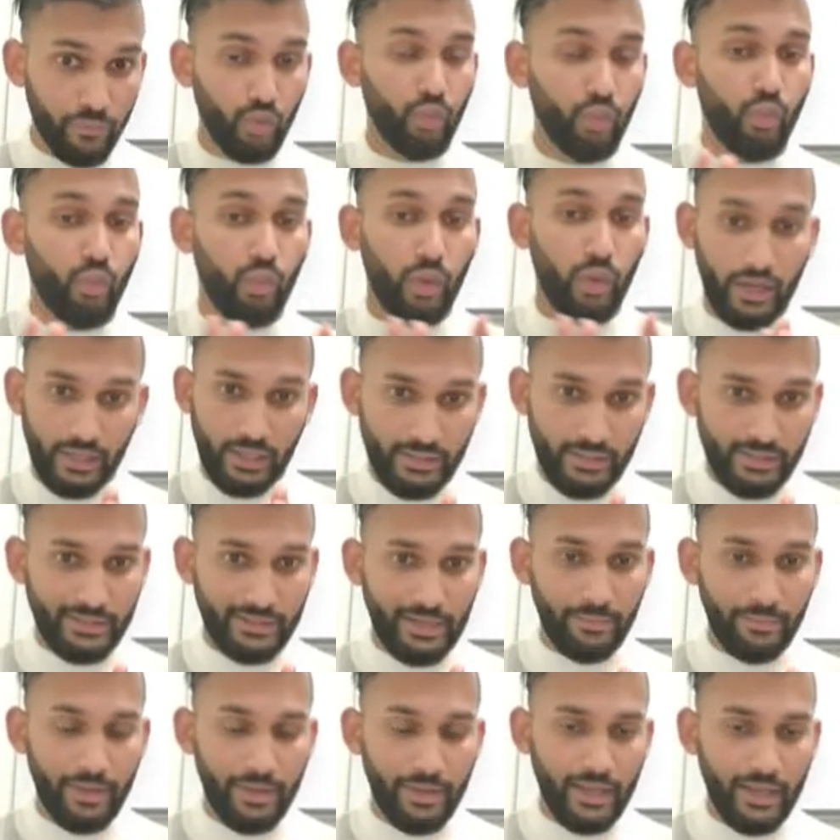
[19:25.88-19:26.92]
What is
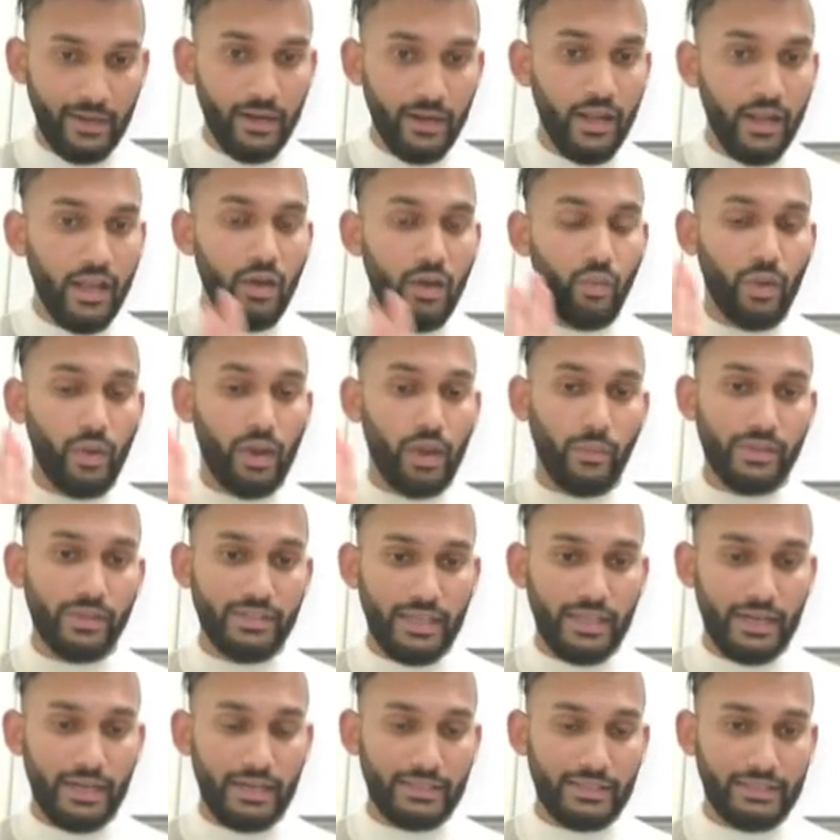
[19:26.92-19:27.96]
Stemi again? When we
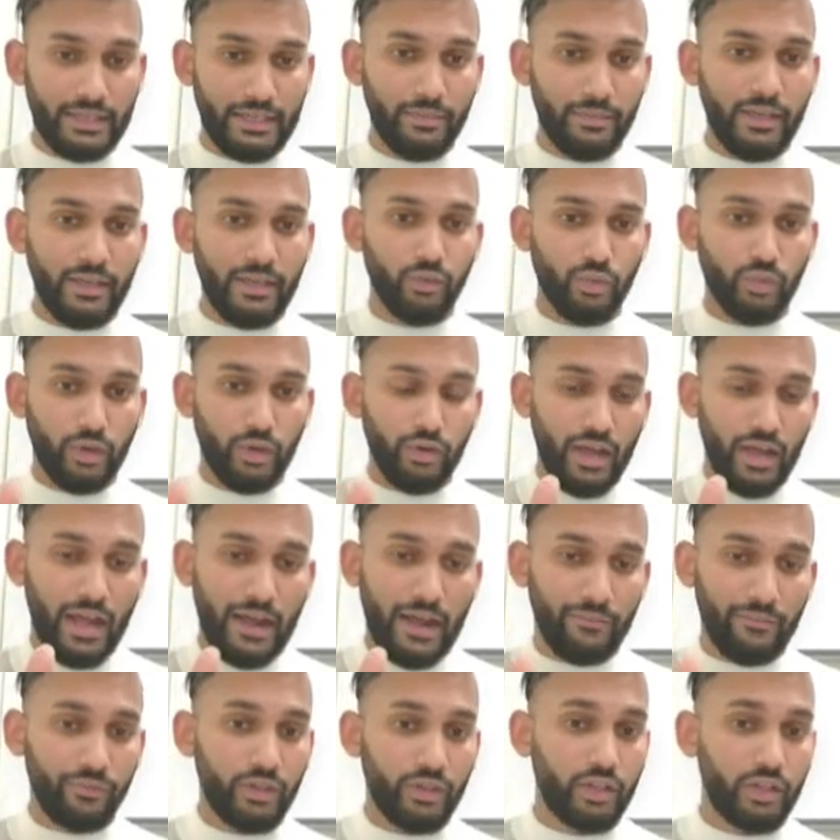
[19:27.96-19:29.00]
said Stemi is when you
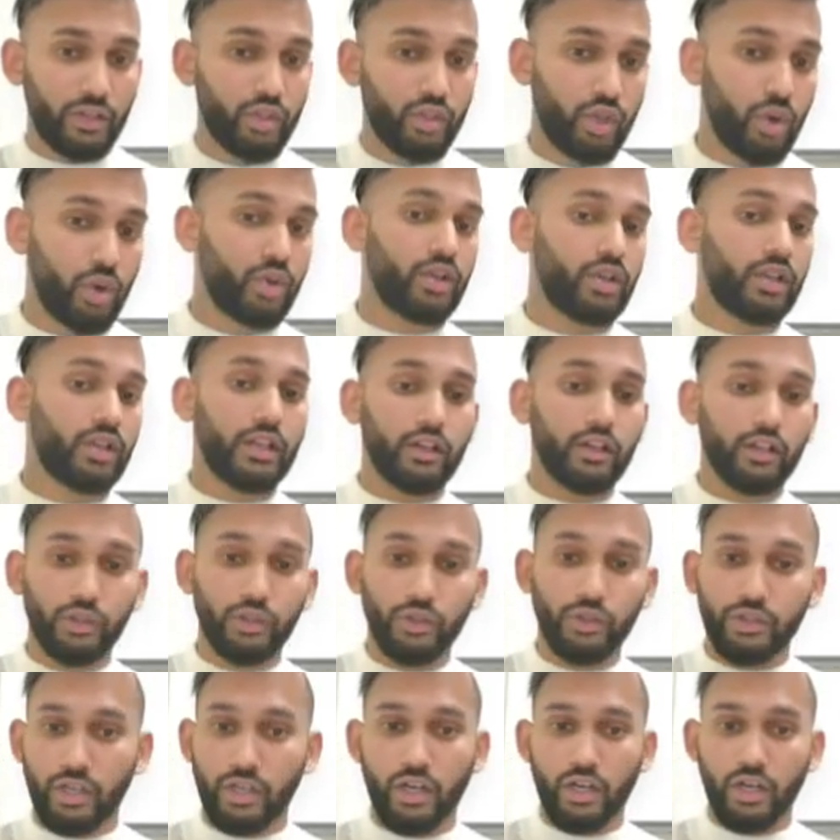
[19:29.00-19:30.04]
have the total
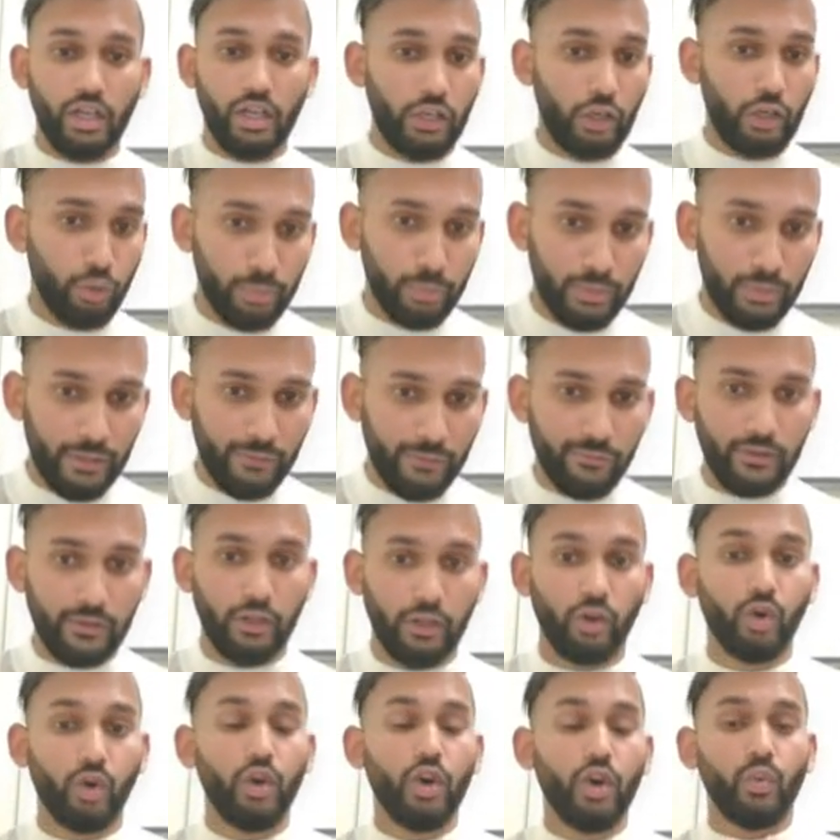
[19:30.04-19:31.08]
occlusion, no blood
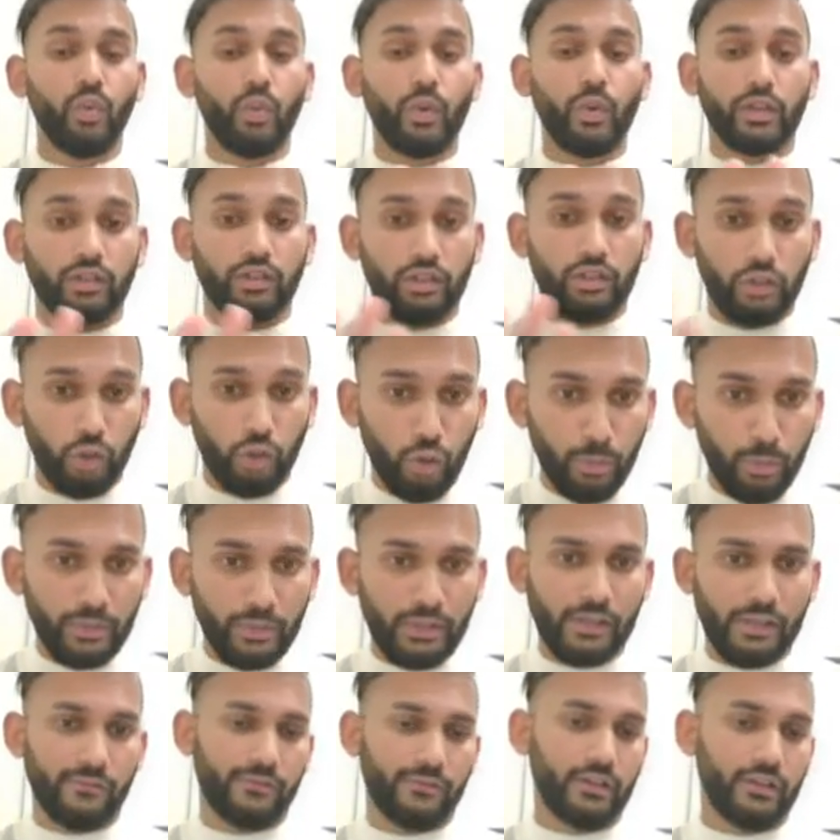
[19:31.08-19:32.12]
flow. With no
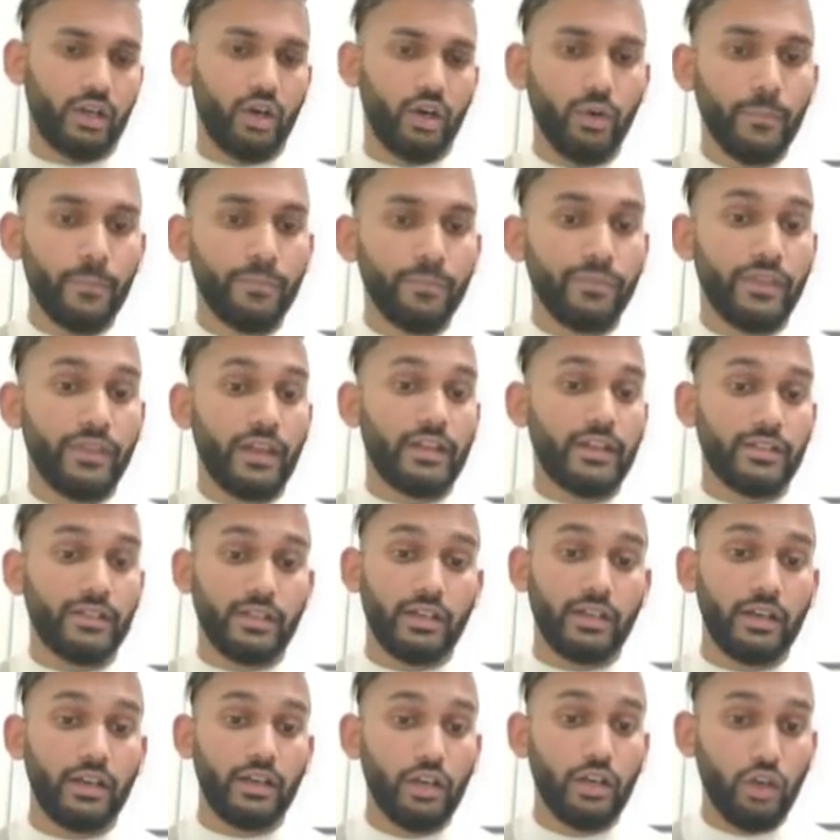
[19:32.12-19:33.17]
blood flow, there is
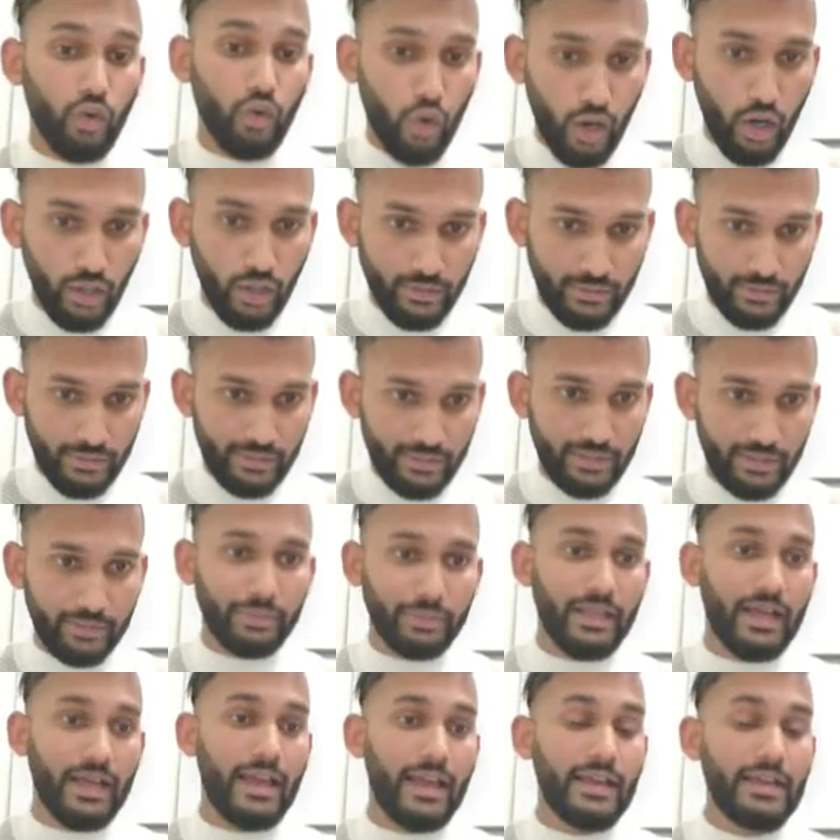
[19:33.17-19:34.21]
no oxygen
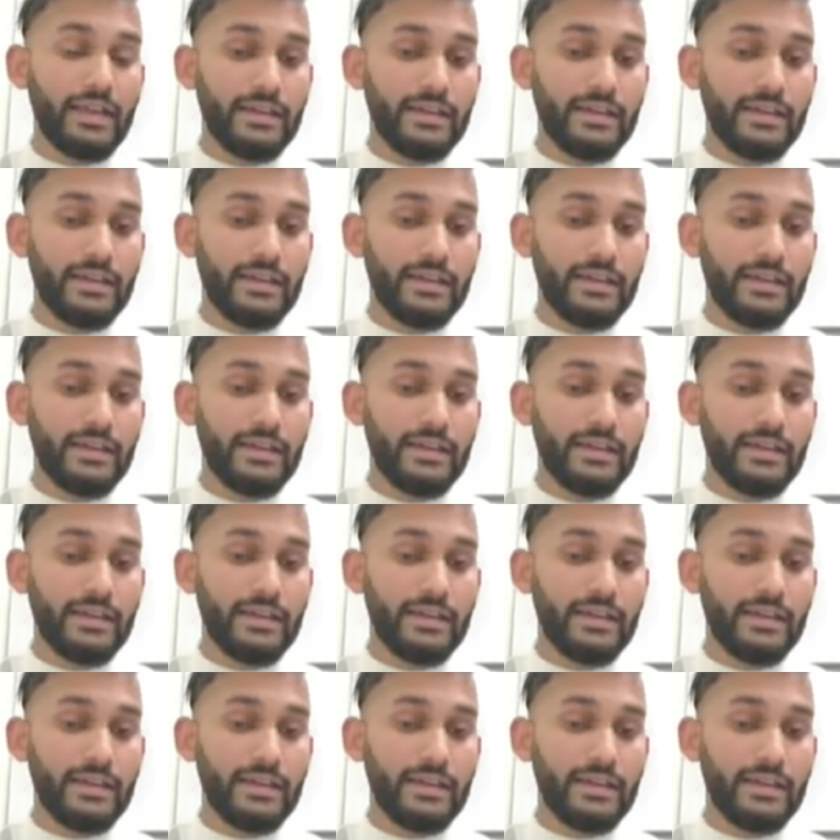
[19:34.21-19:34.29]
supply,